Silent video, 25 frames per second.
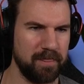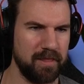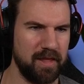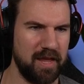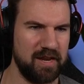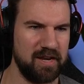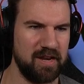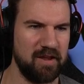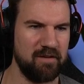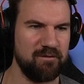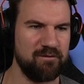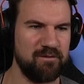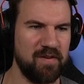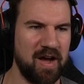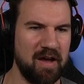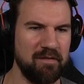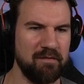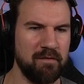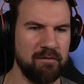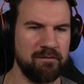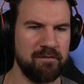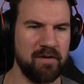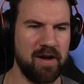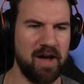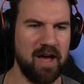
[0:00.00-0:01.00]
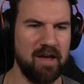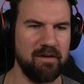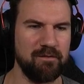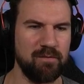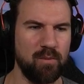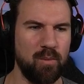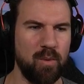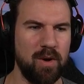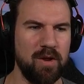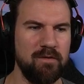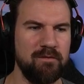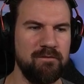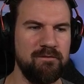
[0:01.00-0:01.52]
Ending 5 of
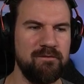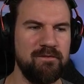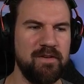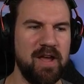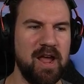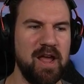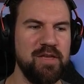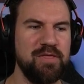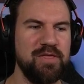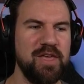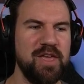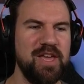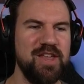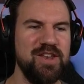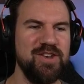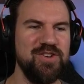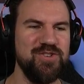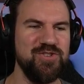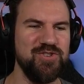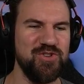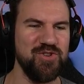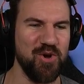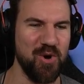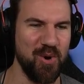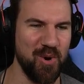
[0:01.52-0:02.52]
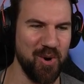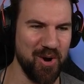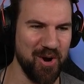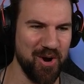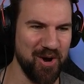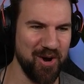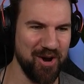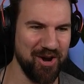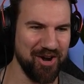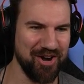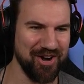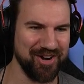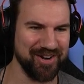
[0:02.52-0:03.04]
5, when faith
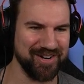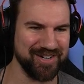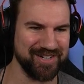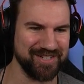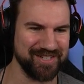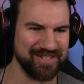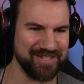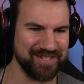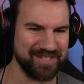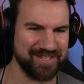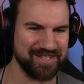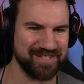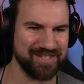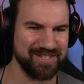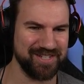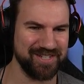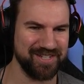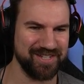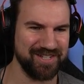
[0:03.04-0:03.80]
endures.